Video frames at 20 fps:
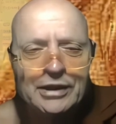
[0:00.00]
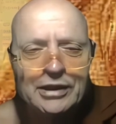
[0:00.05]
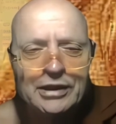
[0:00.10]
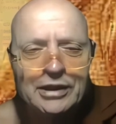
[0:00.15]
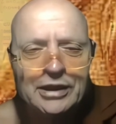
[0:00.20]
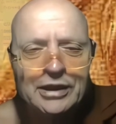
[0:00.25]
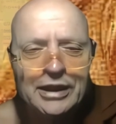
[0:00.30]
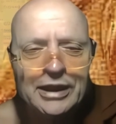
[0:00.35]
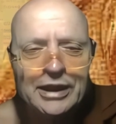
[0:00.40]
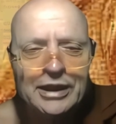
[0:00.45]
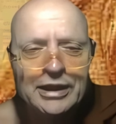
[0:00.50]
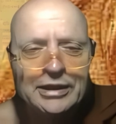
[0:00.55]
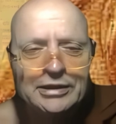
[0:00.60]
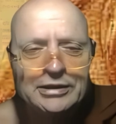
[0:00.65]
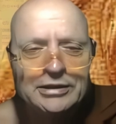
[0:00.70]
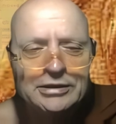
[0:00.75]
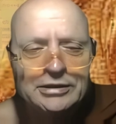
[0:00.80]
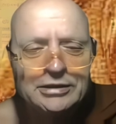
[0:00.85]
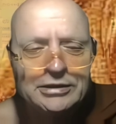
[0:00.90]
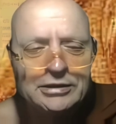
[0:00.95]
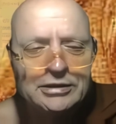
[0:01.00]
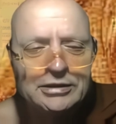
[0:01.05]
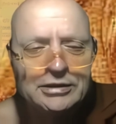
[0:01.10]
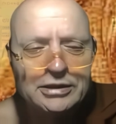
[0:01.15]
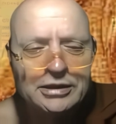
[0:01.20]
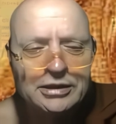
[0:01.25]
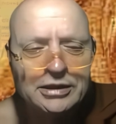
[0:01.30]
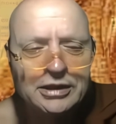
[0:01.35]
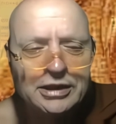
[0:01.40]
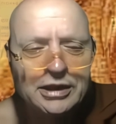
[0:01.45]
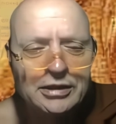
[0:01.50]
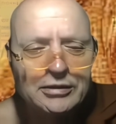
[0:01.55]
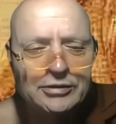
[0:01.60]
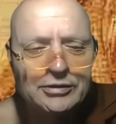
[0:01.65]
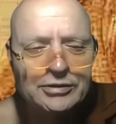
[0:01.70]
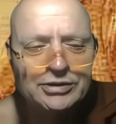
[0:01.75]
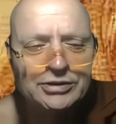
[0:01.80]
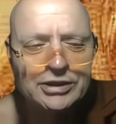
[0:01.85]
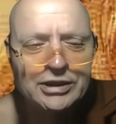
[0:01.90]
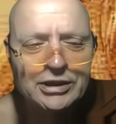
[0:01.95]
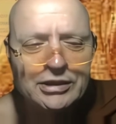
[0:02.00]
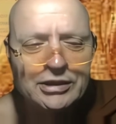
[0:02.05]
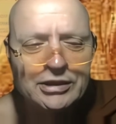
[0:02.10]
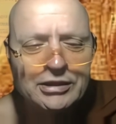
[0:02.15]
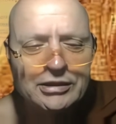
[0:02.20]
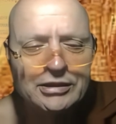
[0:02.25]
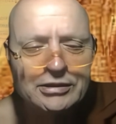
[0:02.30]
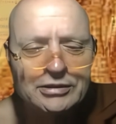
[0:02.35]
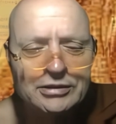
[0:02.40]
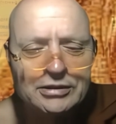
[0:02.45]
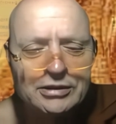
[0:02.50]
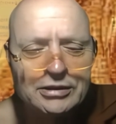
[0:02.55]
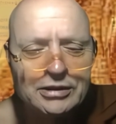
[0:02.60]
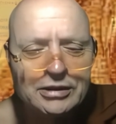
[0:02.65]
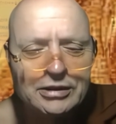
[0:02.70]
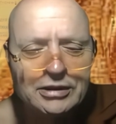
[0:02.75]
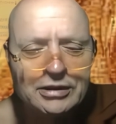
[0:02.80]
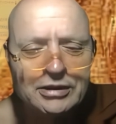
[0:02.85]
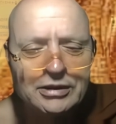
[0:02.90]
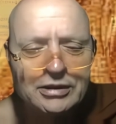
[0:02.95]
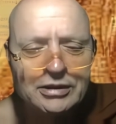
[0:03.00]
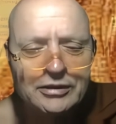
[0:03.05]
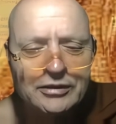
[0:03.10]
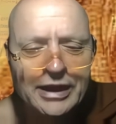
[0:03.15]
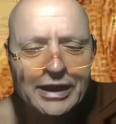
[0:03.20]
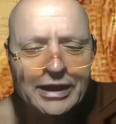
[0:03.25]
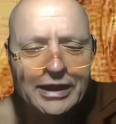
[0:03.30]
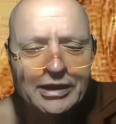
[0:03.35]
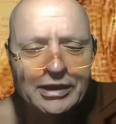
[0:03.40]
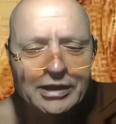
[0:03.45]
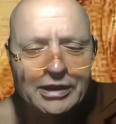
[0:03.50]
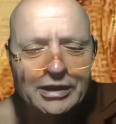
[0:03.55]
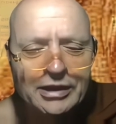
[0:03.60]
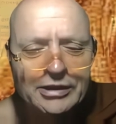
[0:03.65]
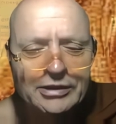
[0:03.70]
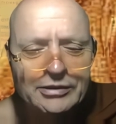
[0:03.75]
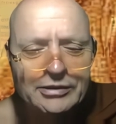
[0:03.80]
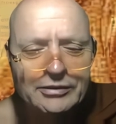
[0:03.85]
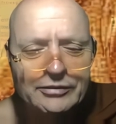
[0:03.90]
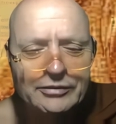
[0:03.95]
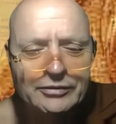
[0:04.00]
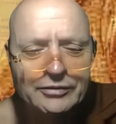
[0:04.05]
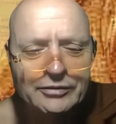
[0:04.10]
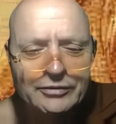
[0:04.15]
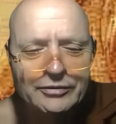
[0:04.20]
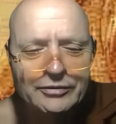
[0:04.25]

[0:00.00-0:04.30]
that um, you see that that kind of